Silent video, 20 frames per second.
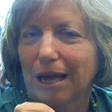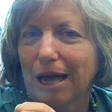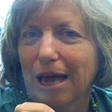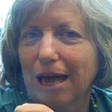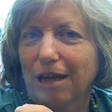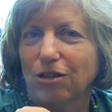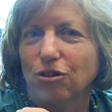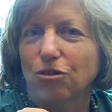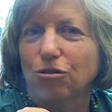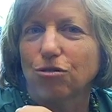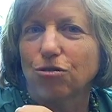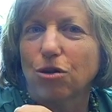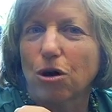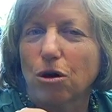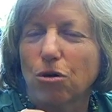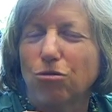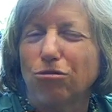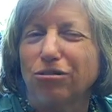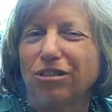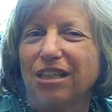and your
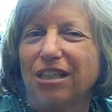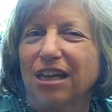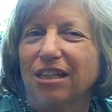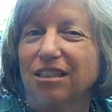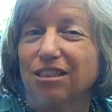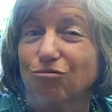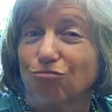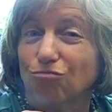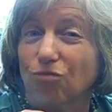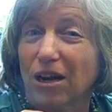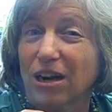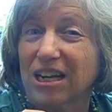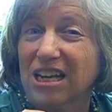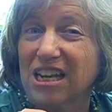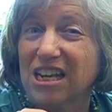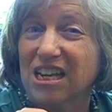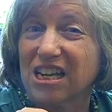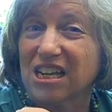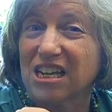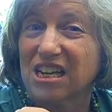nose gets
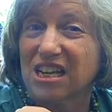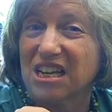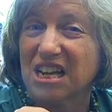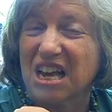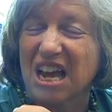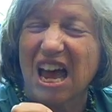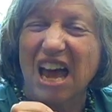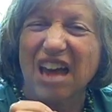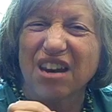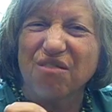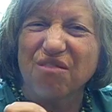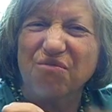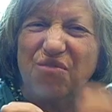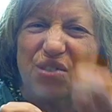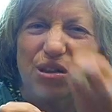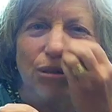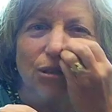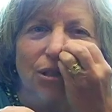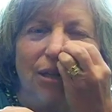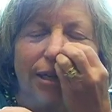runny and it
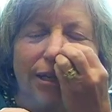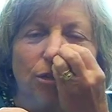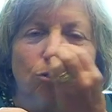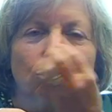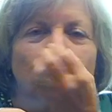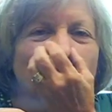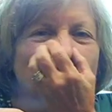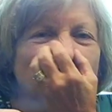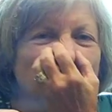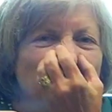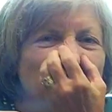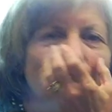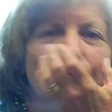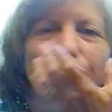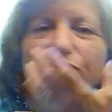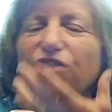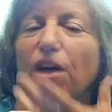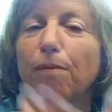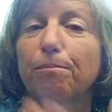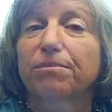feels like you're
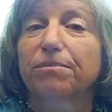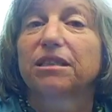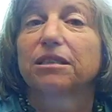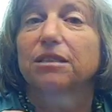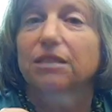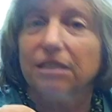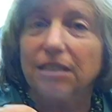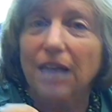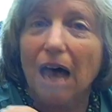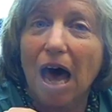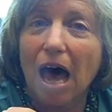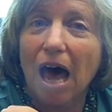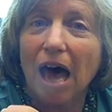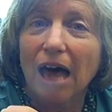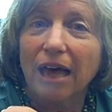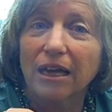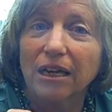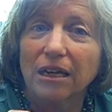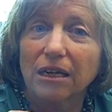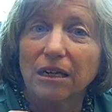stuffed up
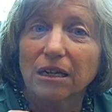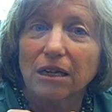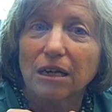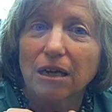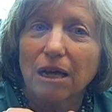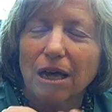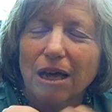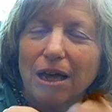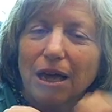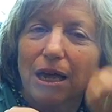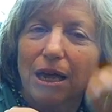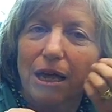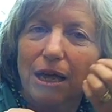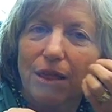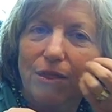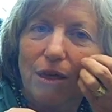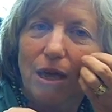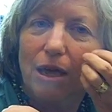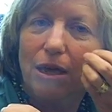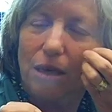inside?
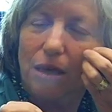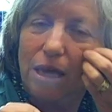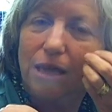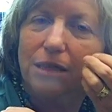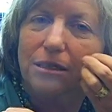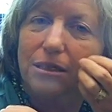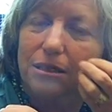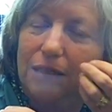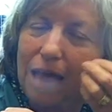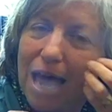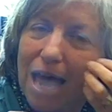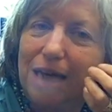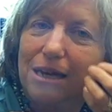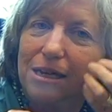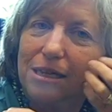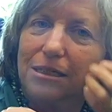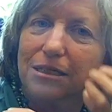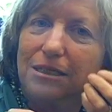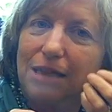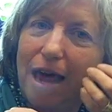That
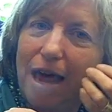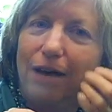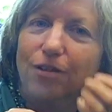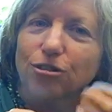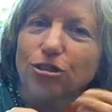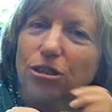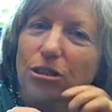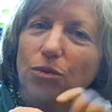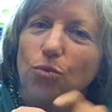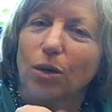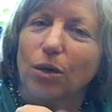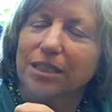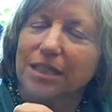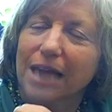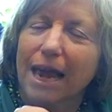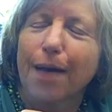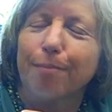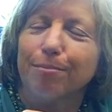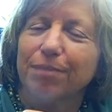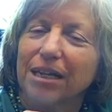is actually what's
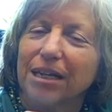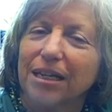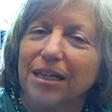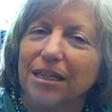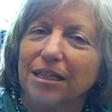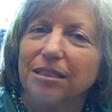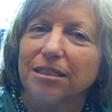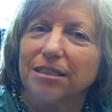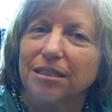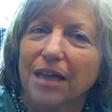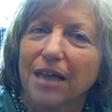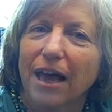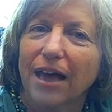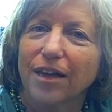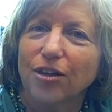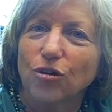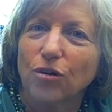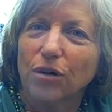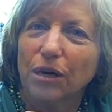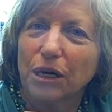happening
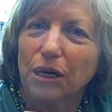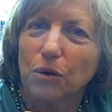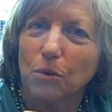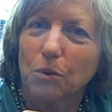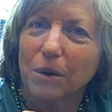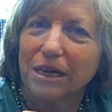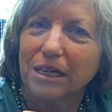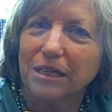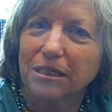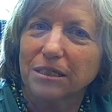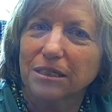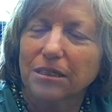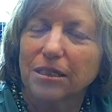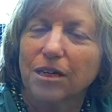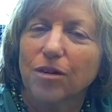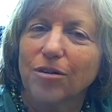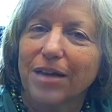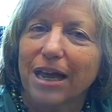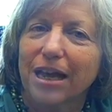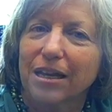inside your airways.
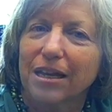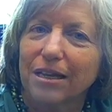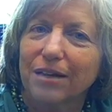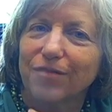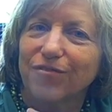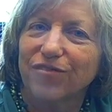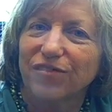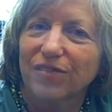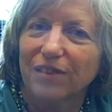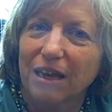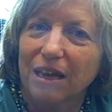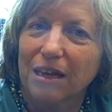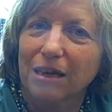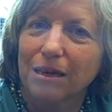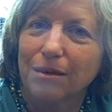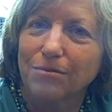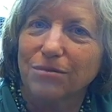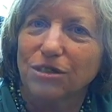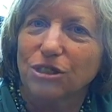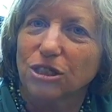They're getting
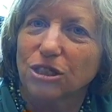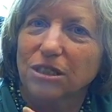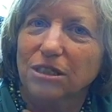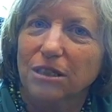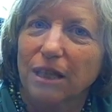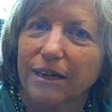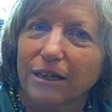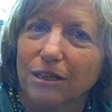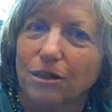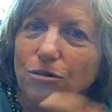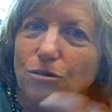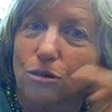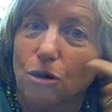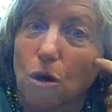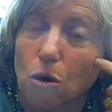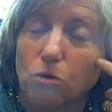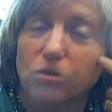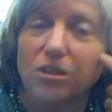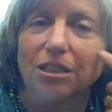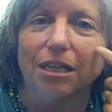inflamed just like your
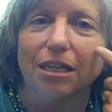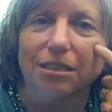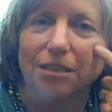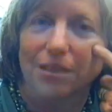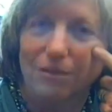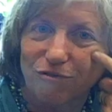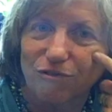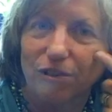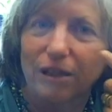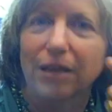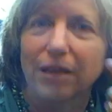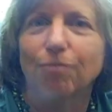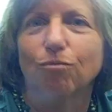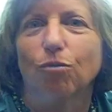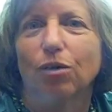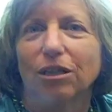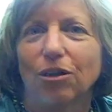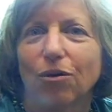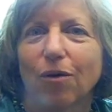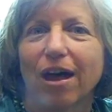nose gets inflamed
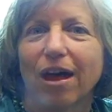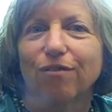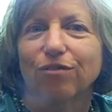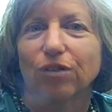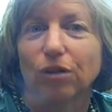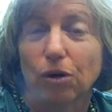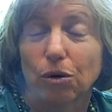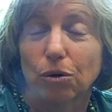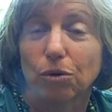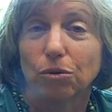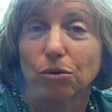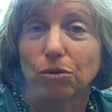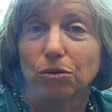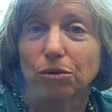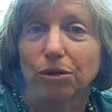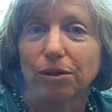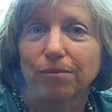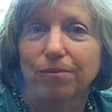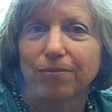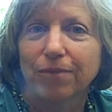when you have a cold.